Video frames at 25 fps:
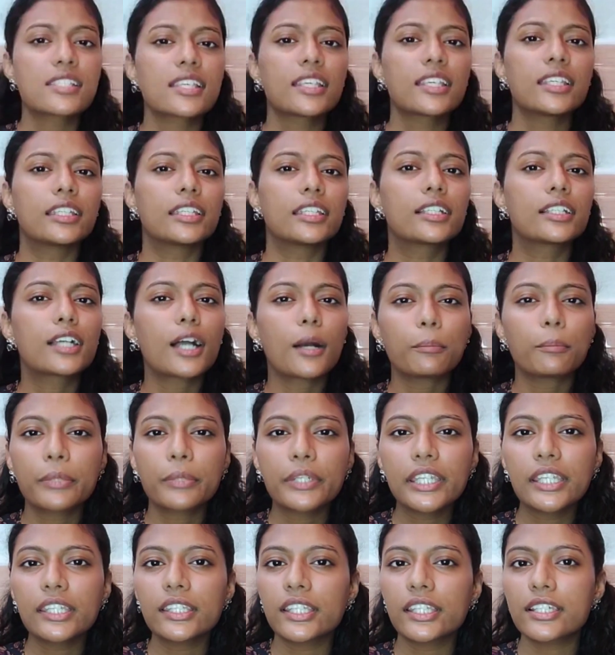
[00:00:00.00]
See,
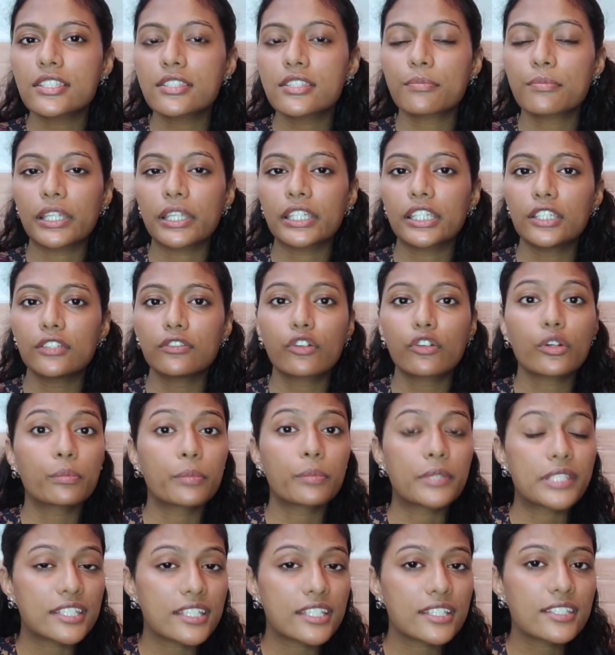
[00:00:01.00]
company needs money
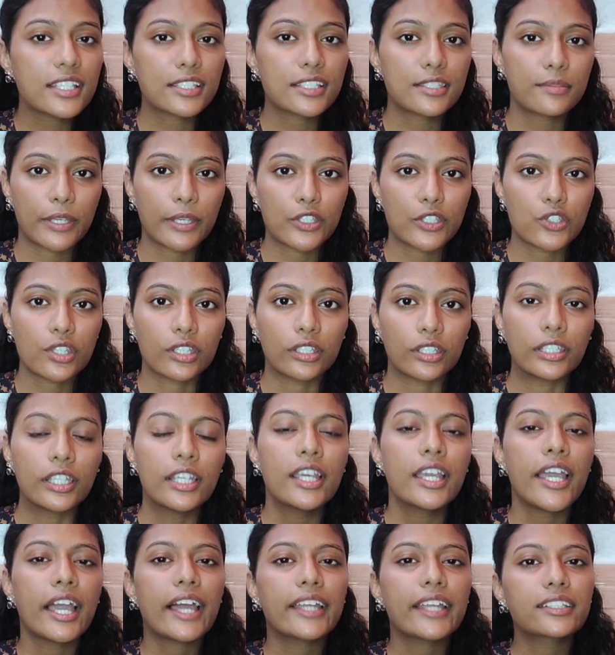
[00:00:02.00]
for business
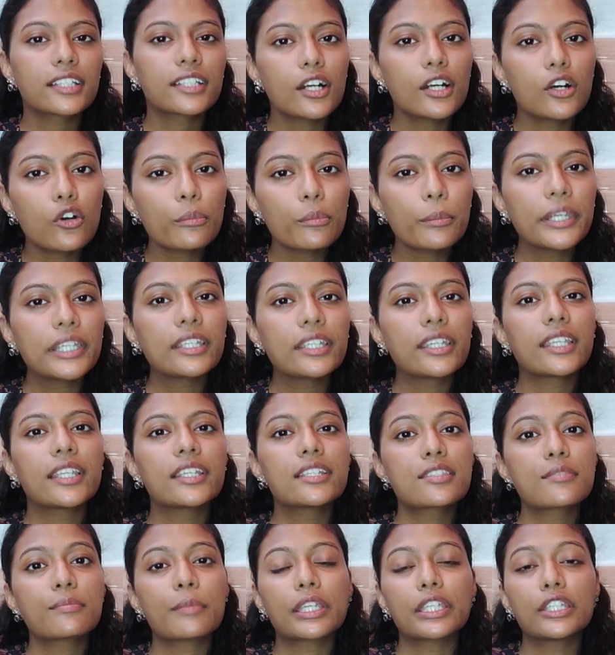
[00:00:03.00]
expansion and government
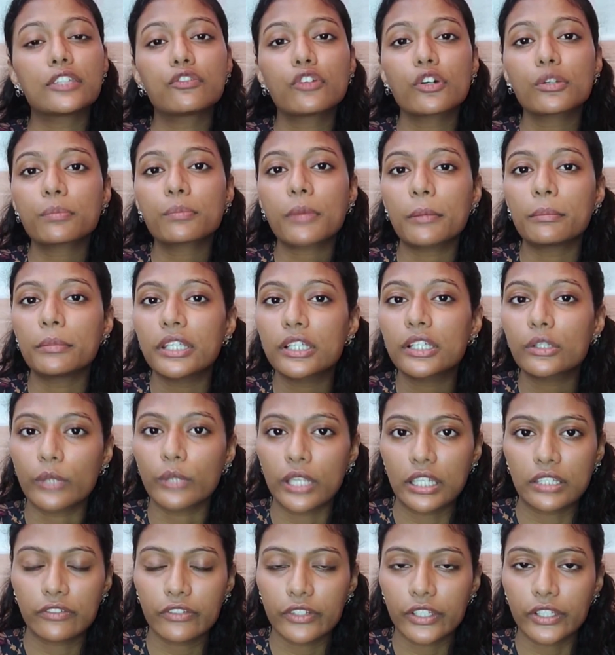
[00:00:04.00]
needs money for
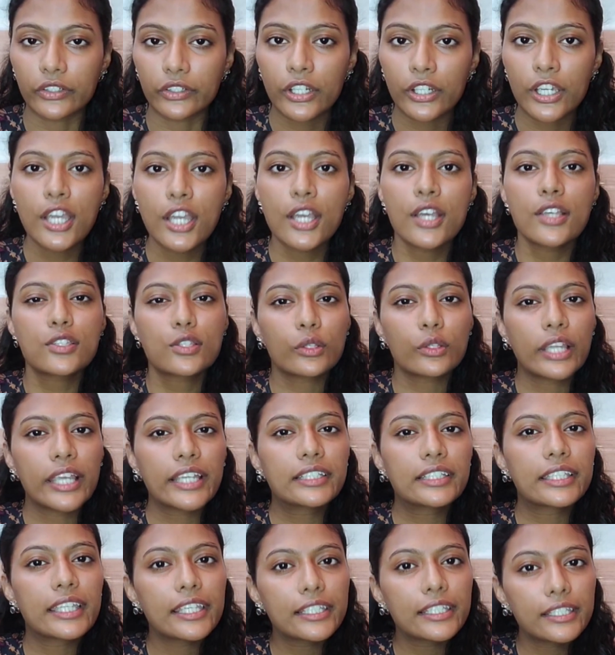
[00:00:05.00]
public welfare. So
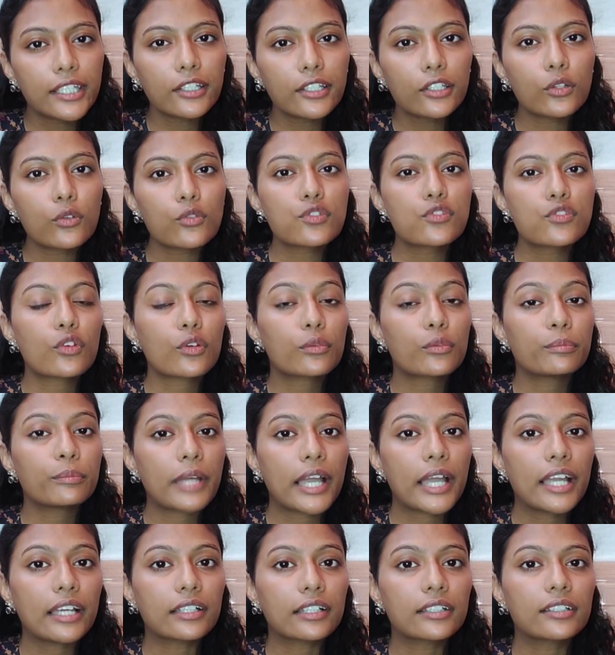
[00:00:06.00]
like taking loans
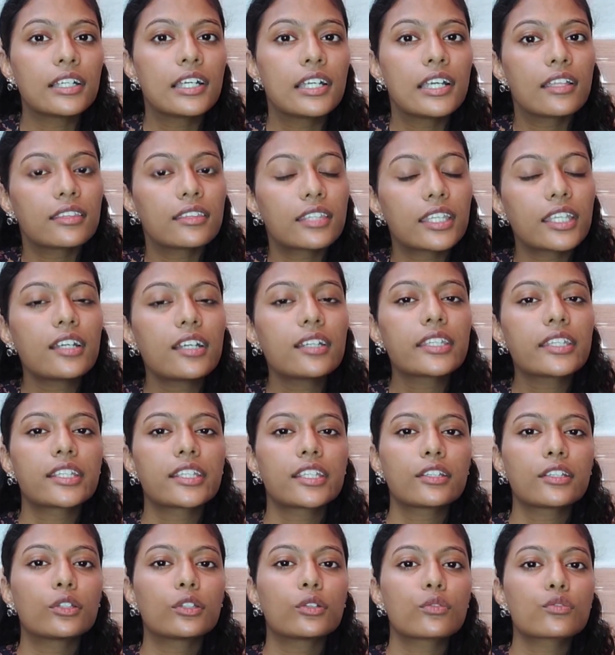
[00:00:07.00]
from bank, they are
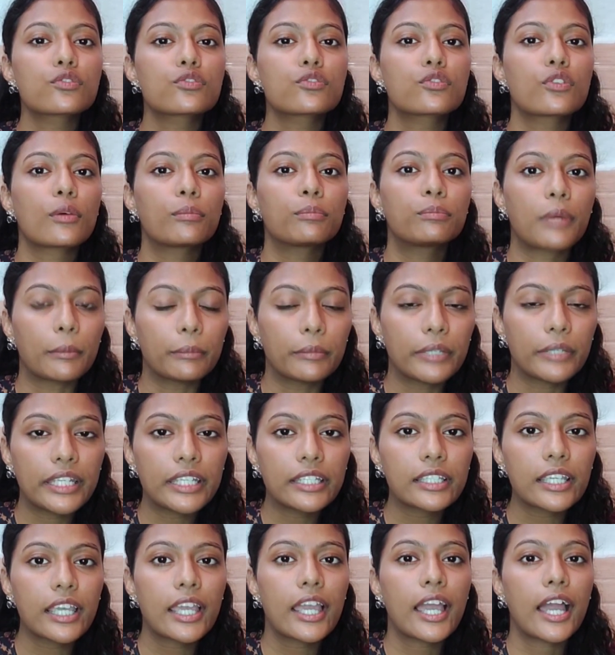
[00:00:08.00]
taking loans from
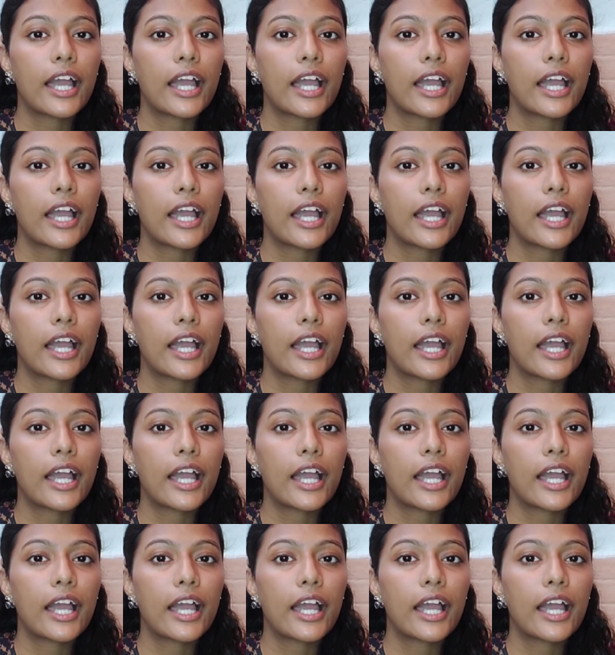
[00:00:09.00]
public